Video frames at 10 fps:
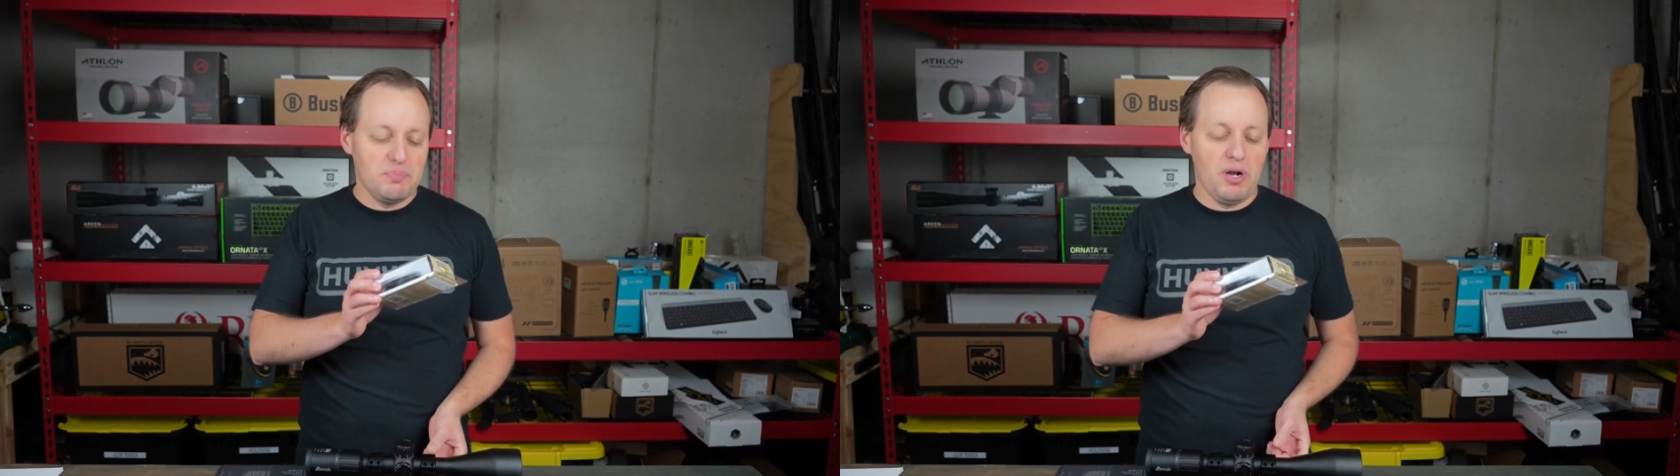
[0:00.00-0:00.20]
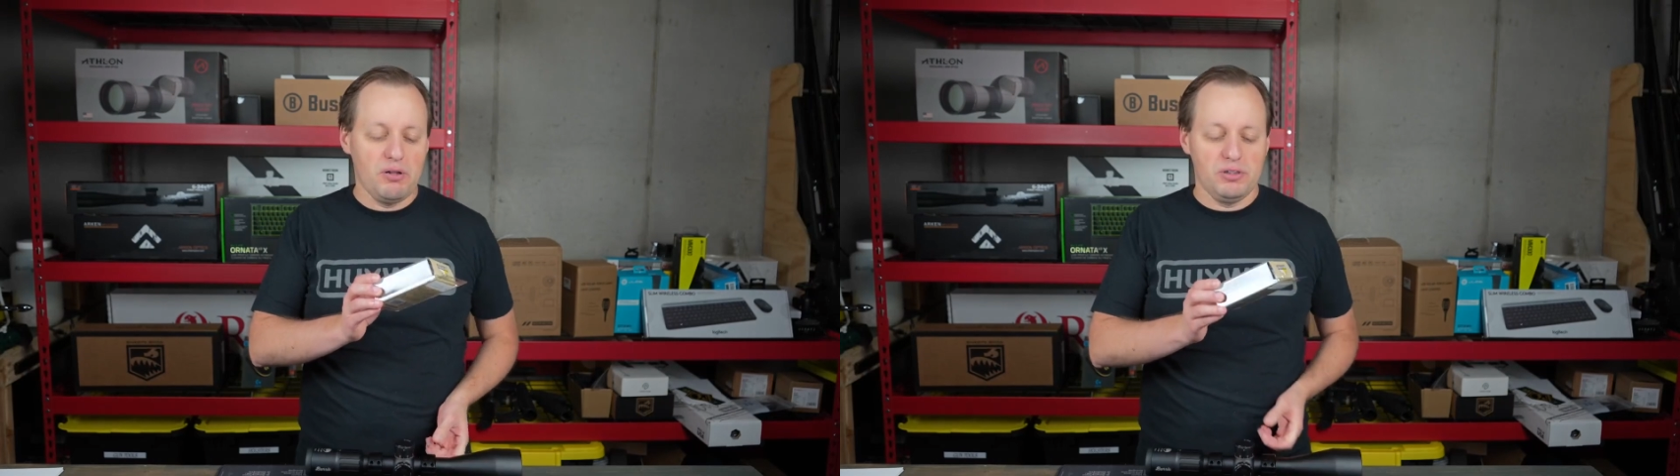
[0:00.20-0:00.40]

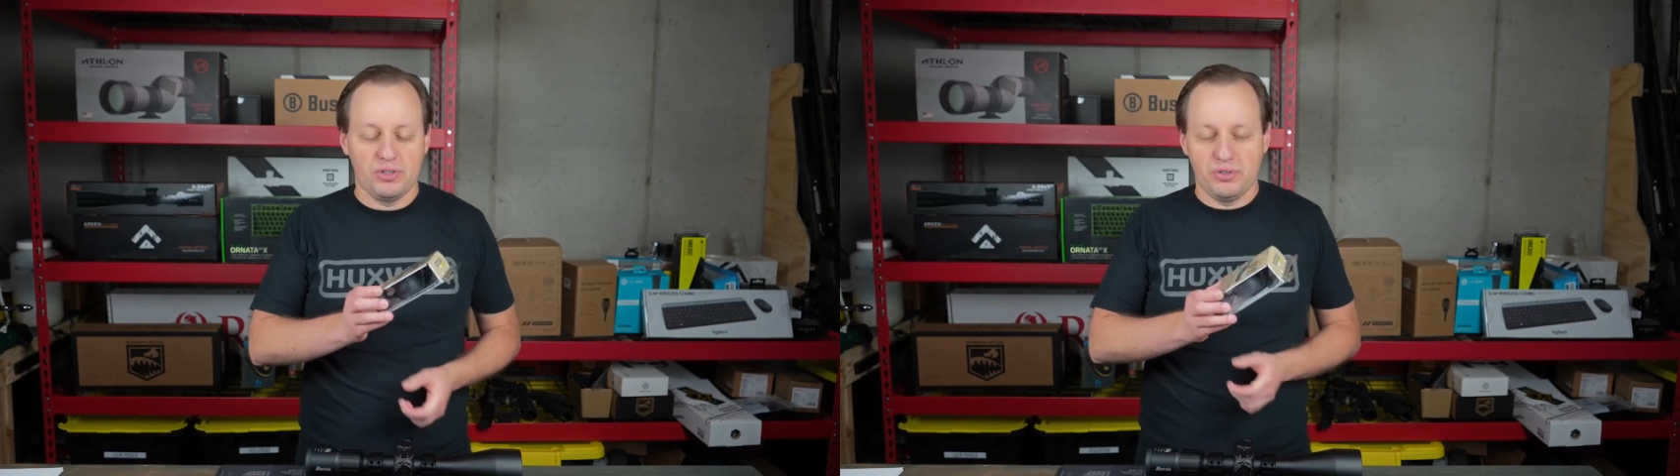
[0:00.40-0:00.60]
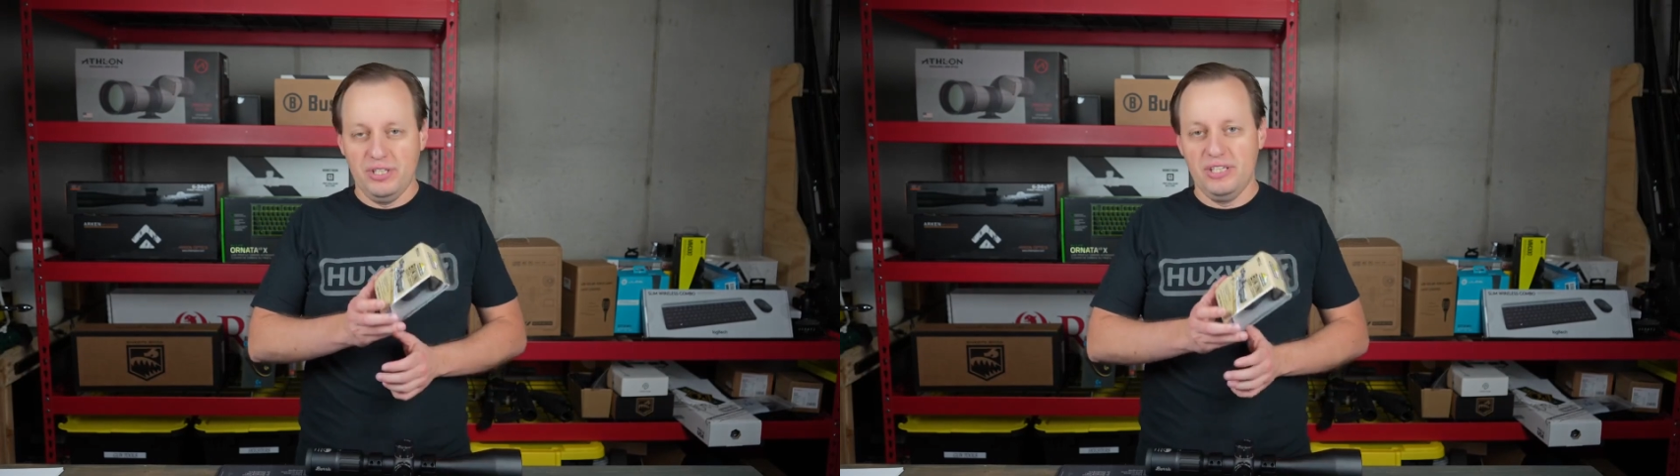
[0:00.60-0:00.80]
Buttler
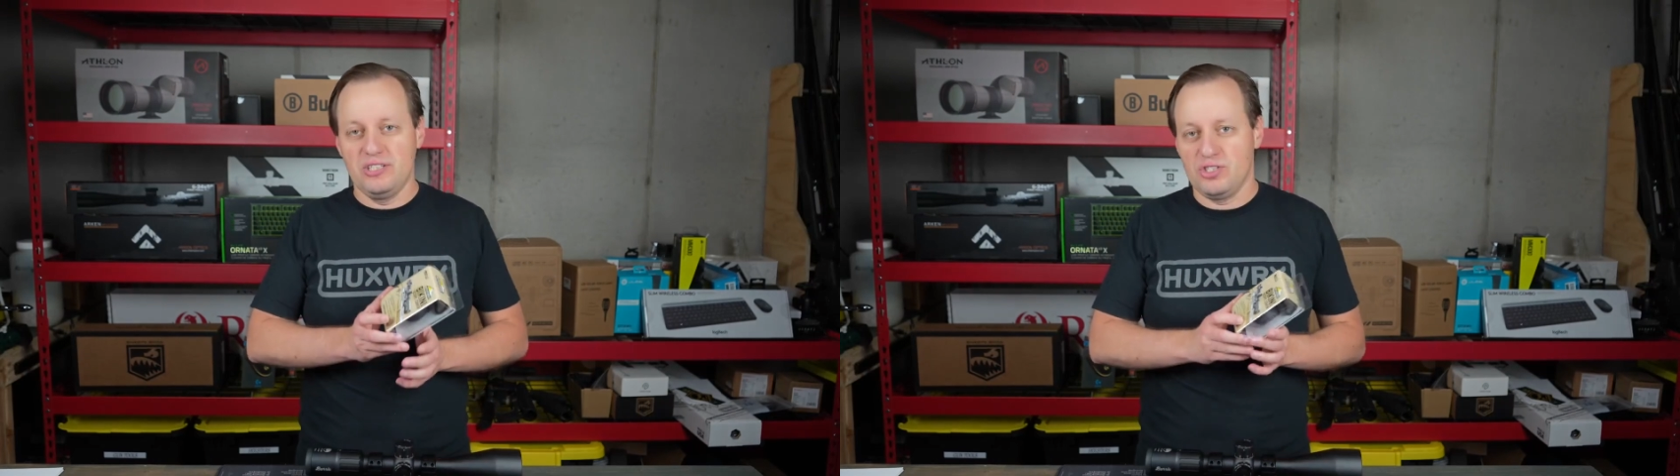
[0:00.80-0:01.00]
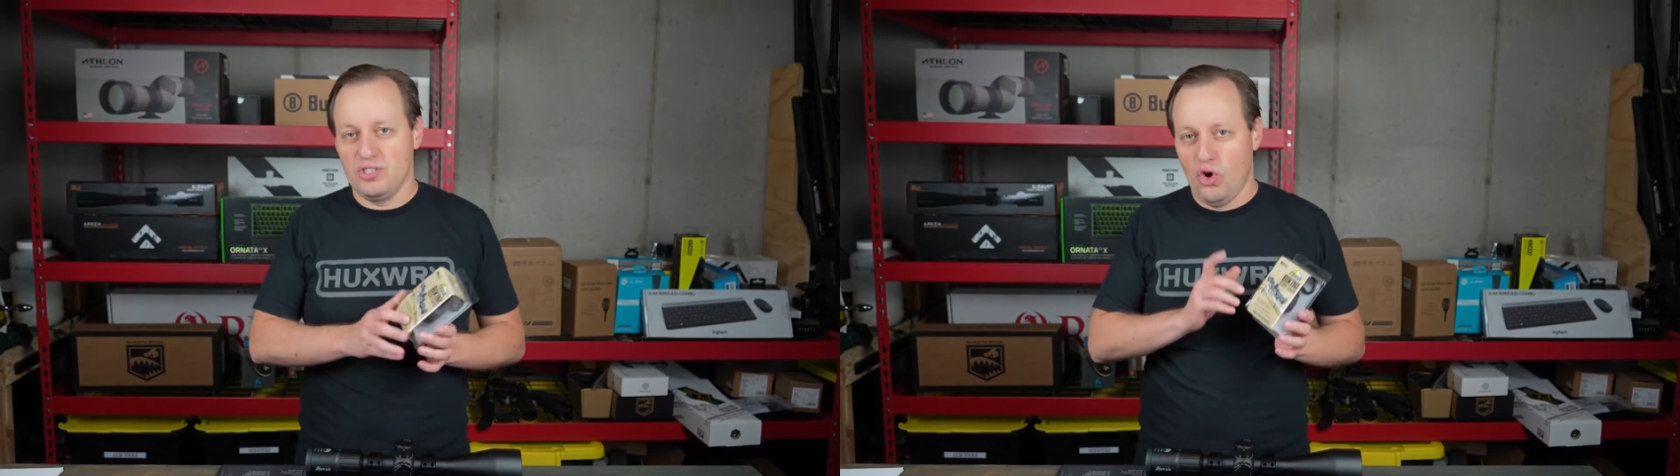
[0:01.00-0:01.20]
Creek
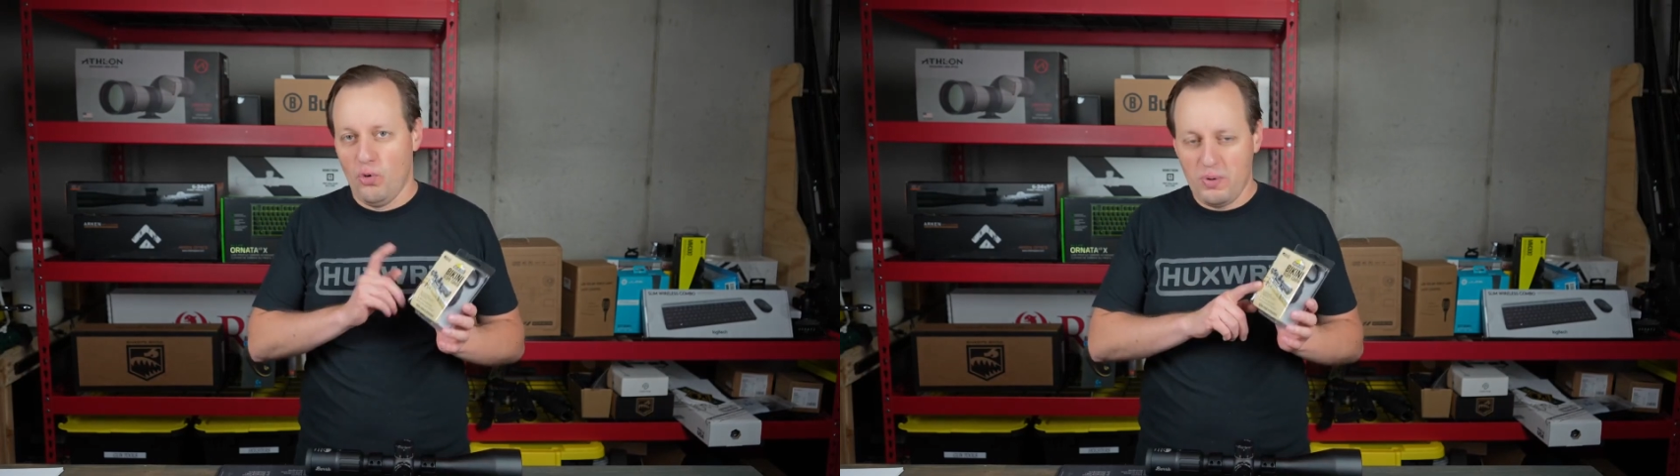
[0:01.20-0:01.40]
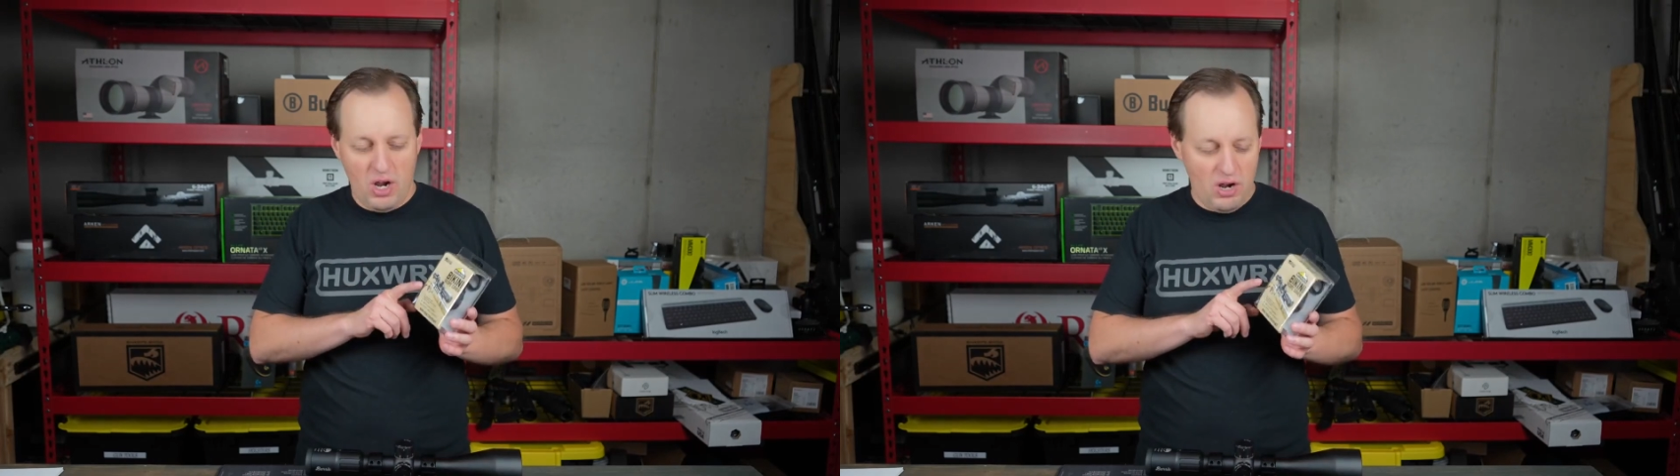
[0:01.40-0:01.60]

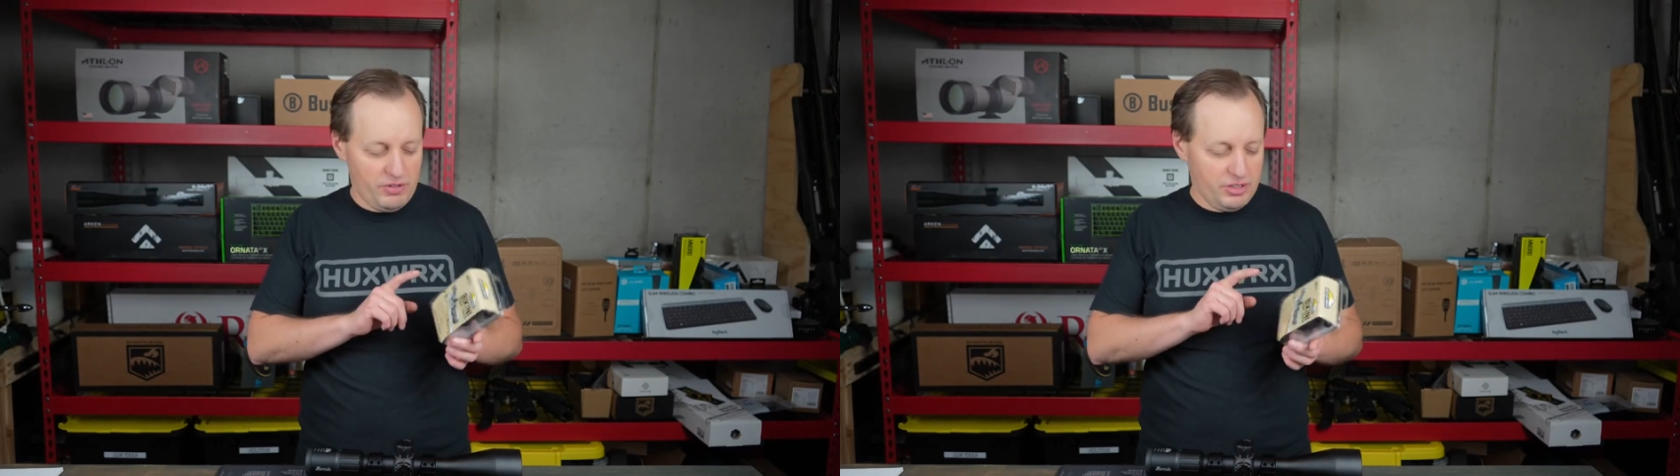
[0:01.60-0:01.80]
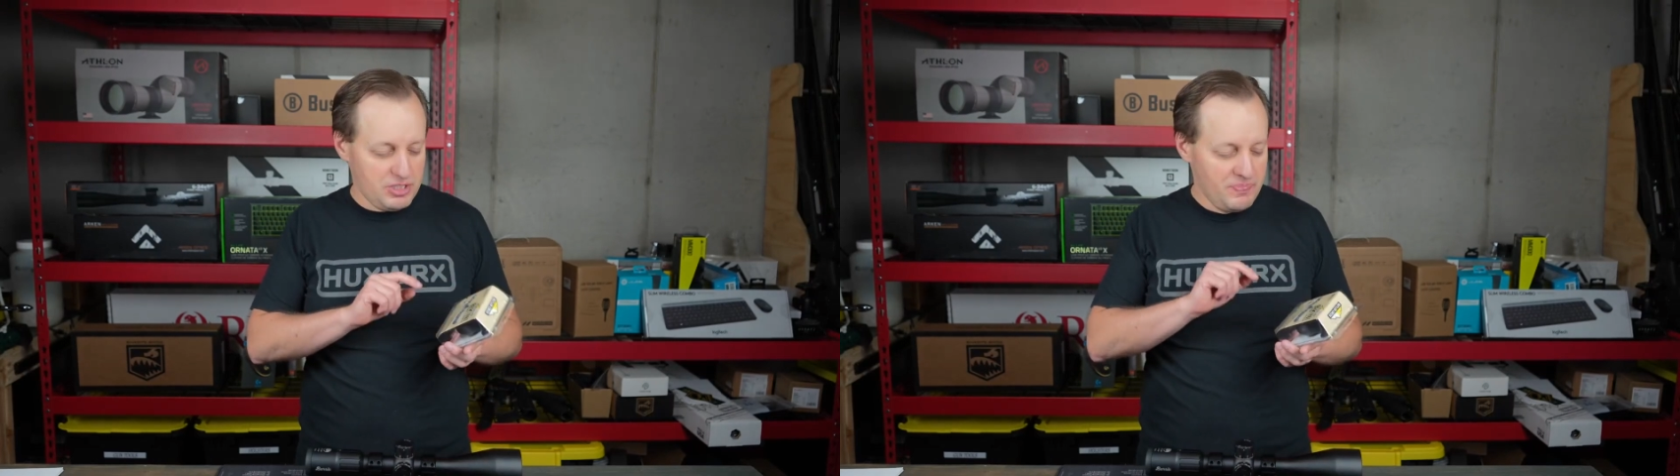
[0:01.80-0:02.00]
scope covers.